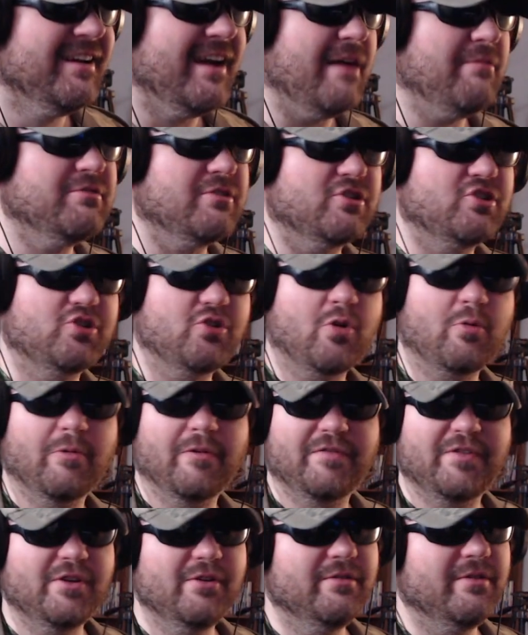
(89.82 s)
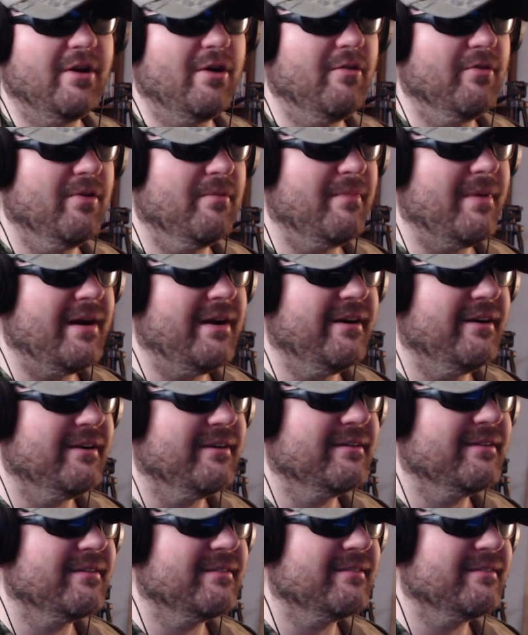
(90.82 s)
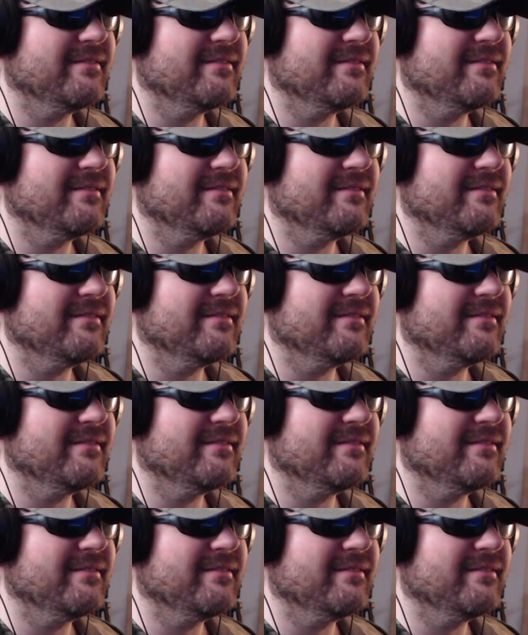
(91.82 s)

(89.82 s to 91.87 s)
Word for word: That was a short review though of the bear.